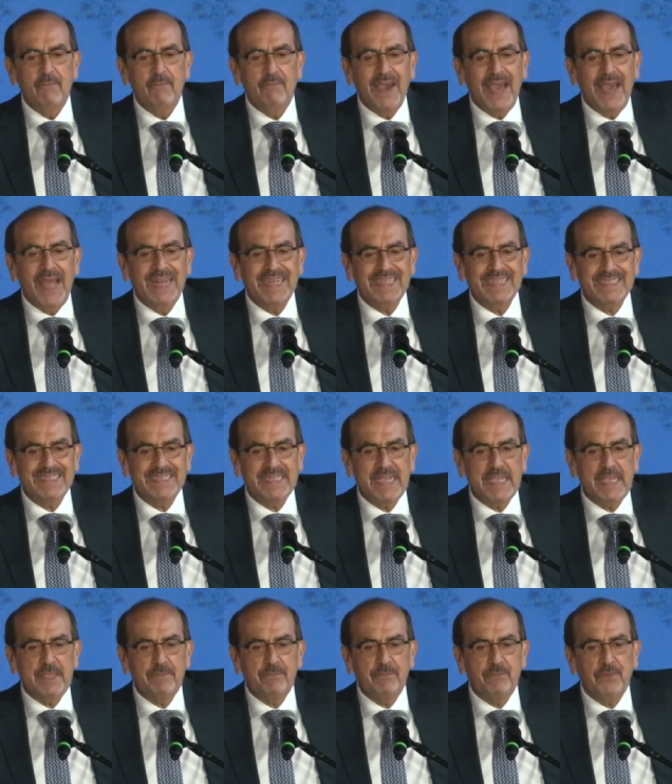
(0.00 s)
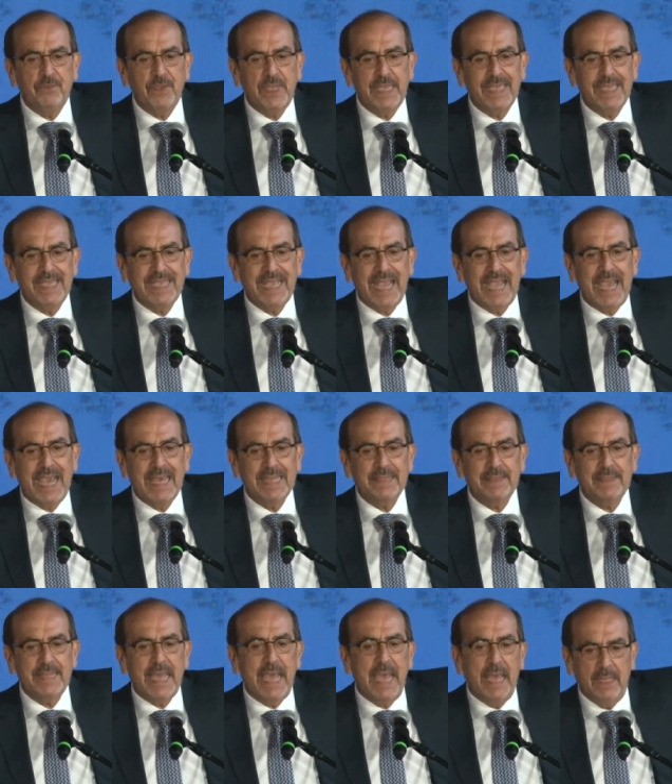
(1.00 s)

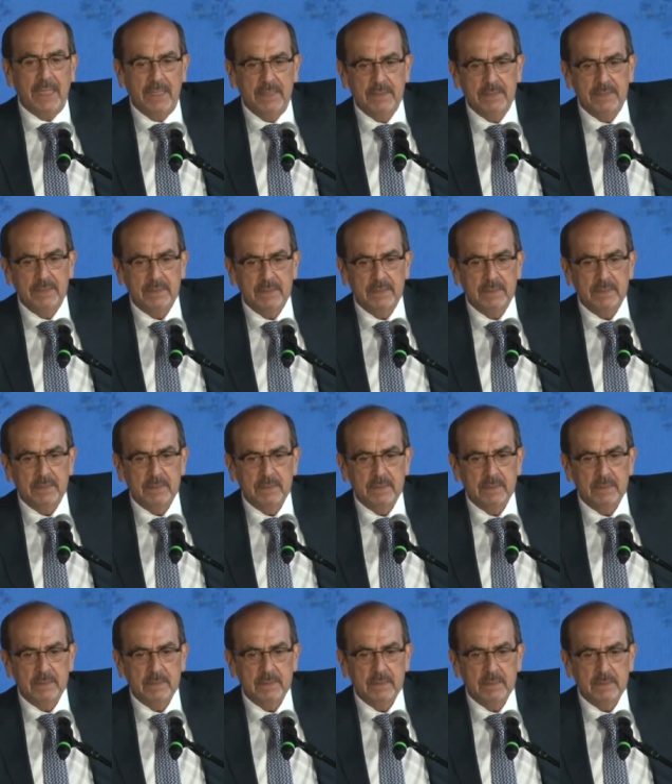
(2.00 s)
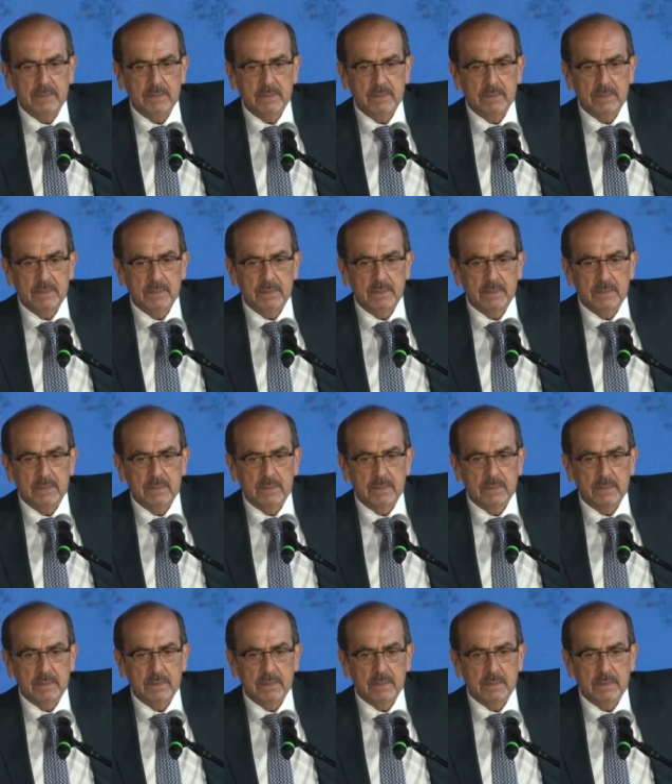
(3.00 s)
falsified public
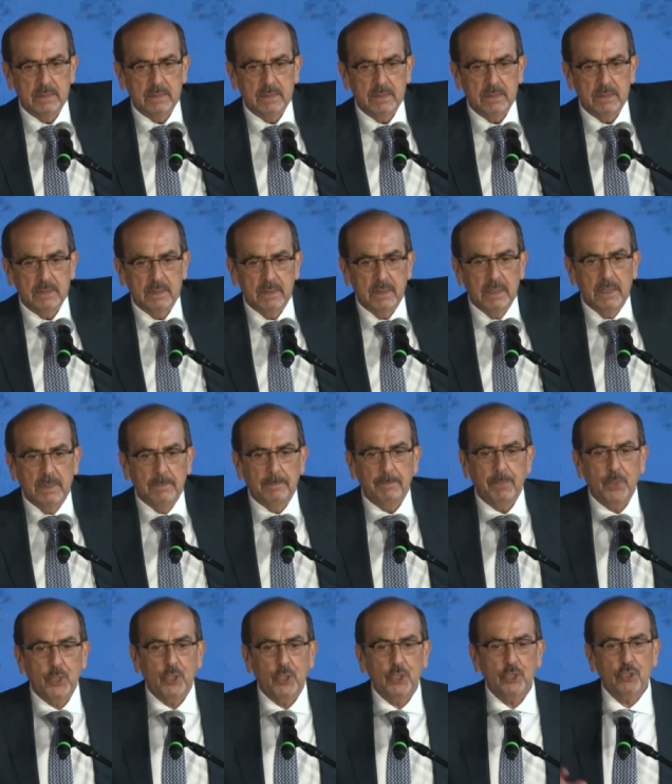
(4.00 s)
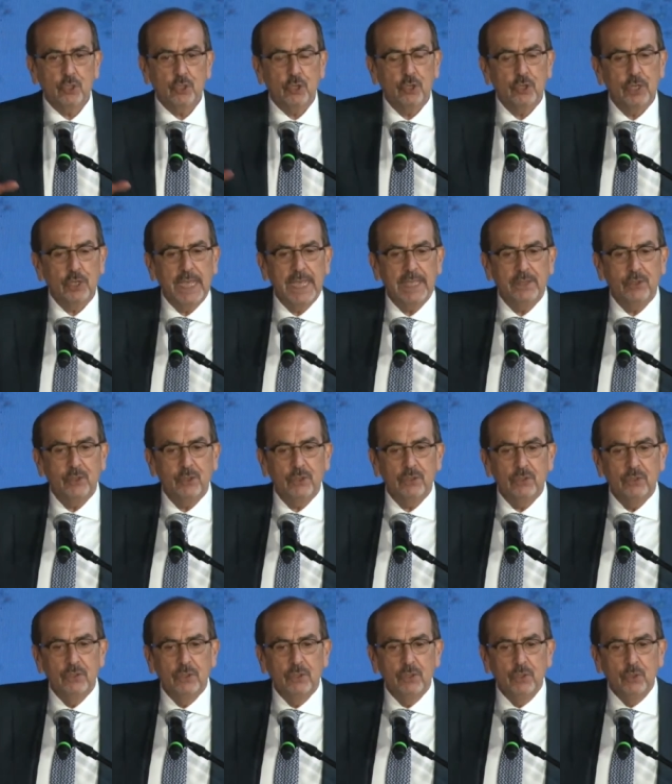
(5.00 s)
opinion.
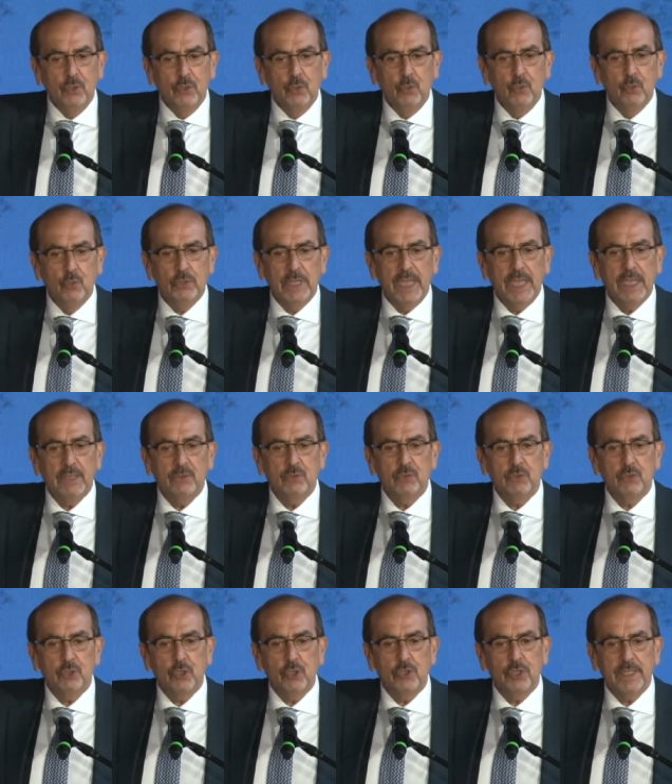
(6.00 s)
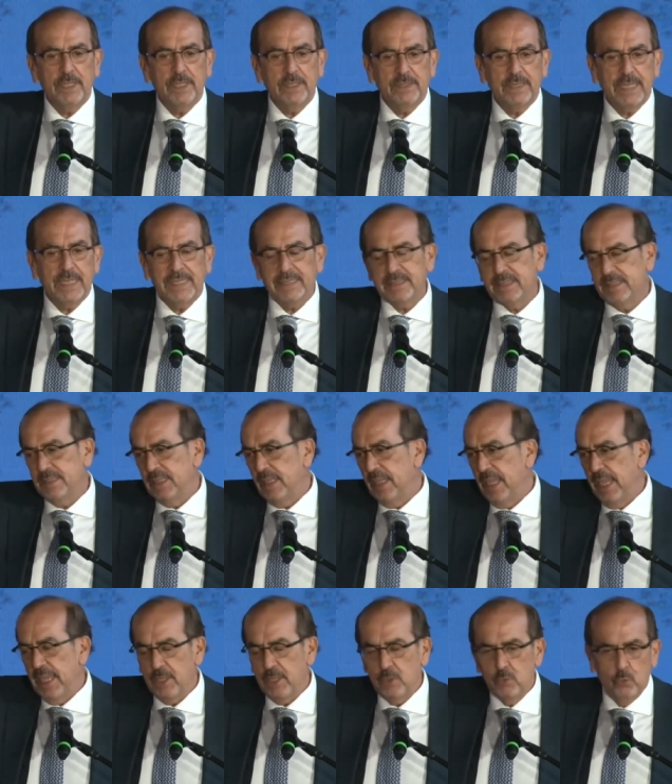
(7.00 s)
And on the other side,
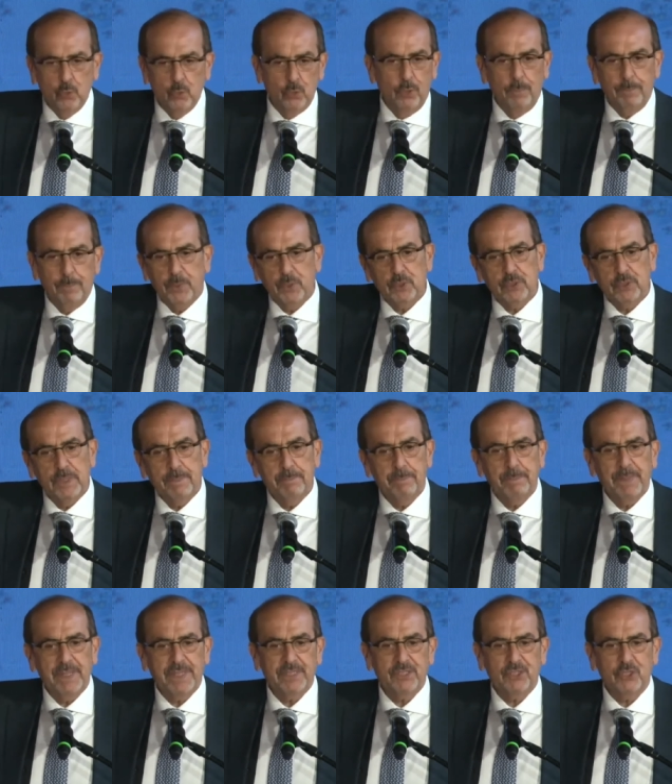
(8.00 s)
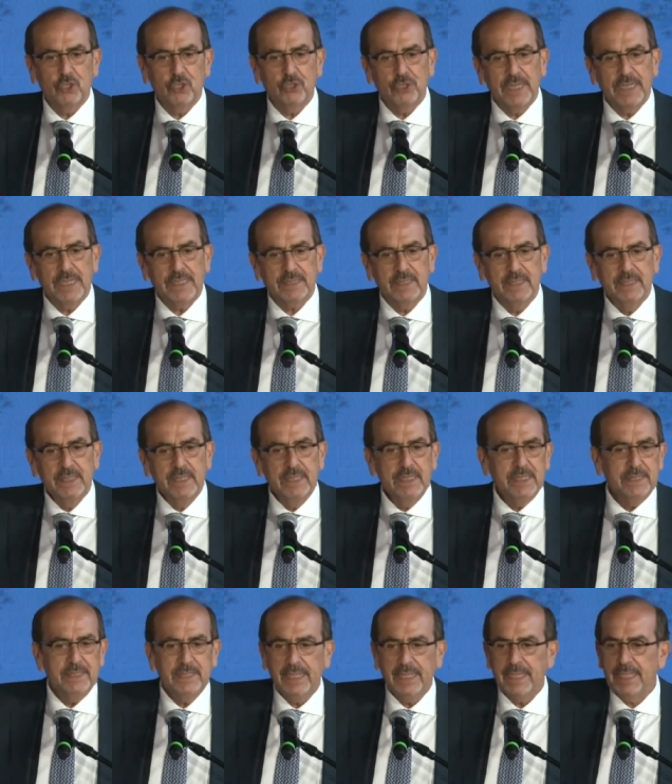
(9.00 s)
we have auctoritas
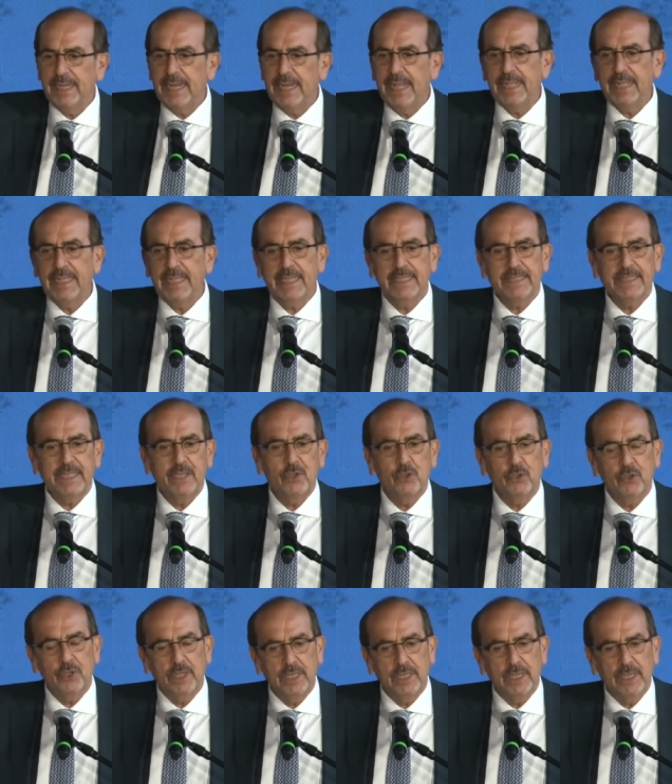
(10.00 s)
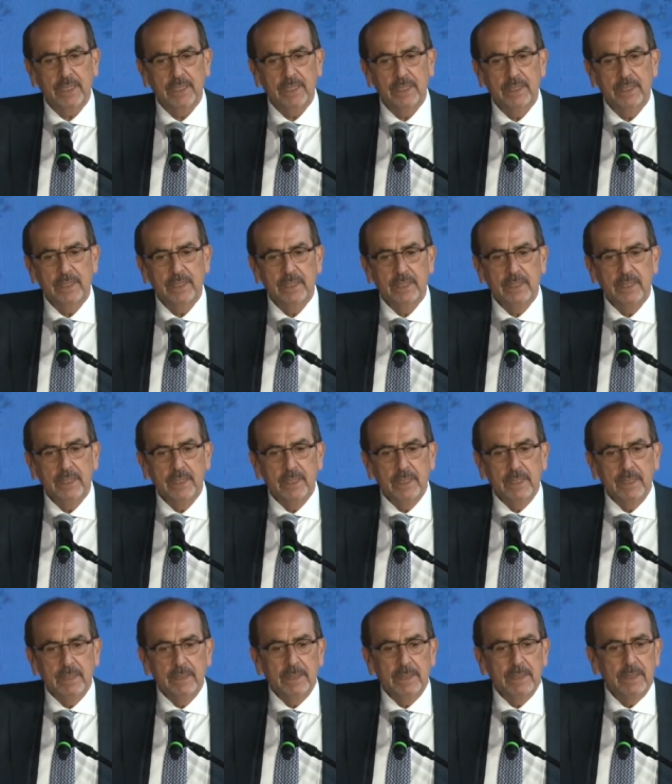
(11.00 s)
of certain groups and persons
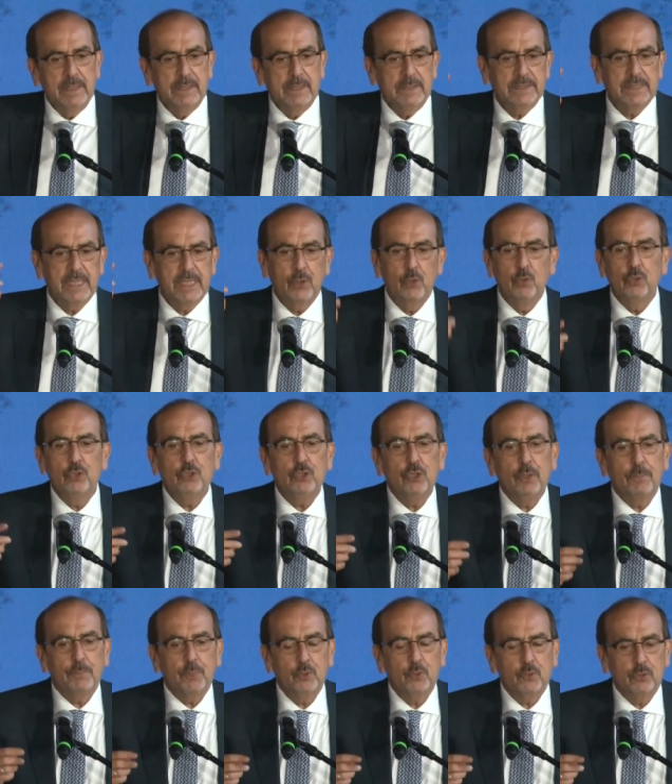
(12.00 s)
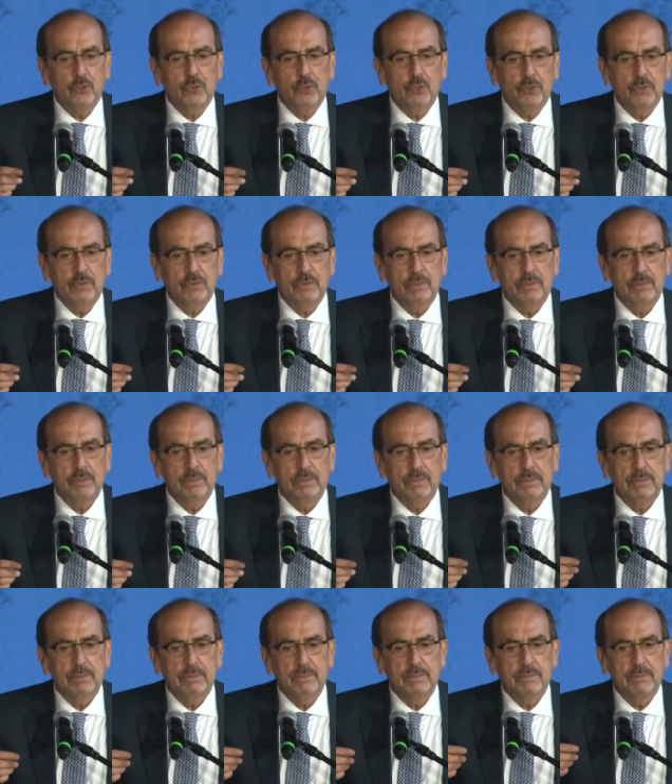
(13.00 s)
of different
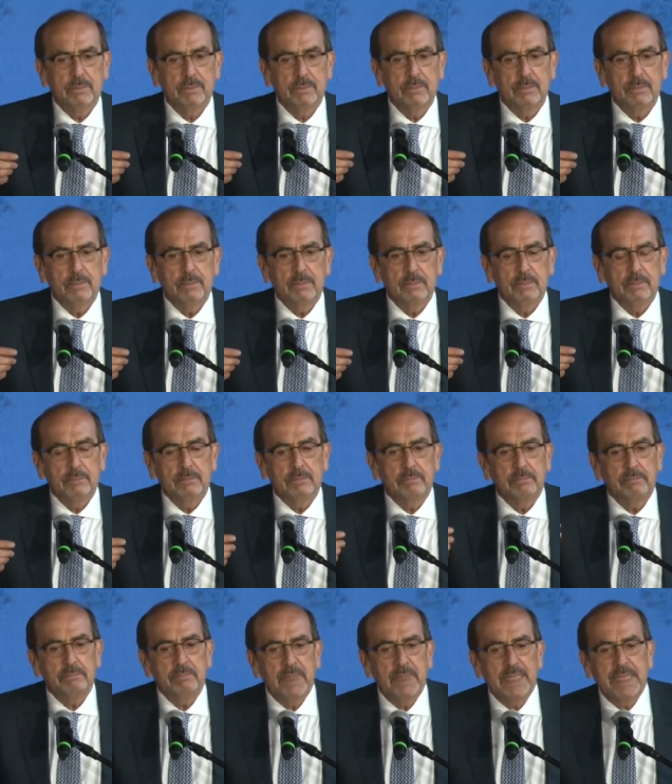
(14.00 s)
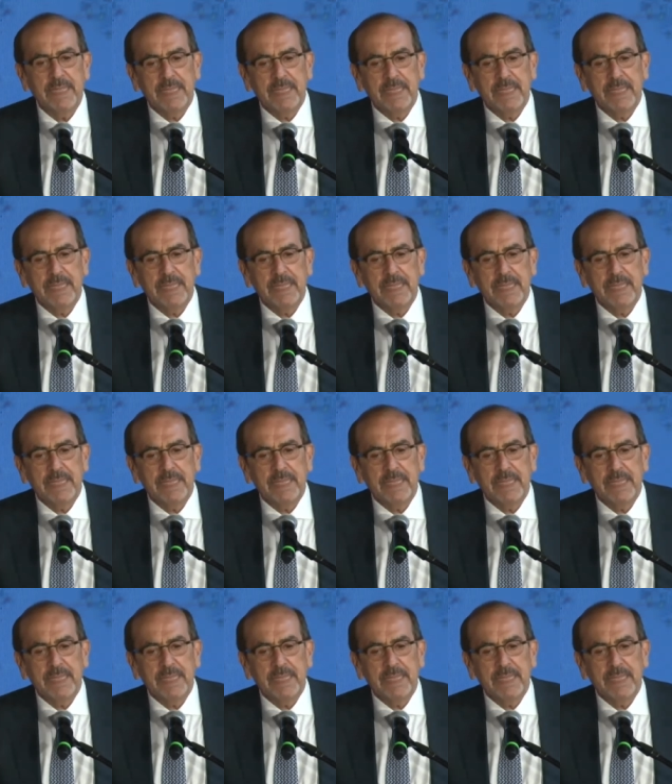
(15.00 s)
categories. Second point.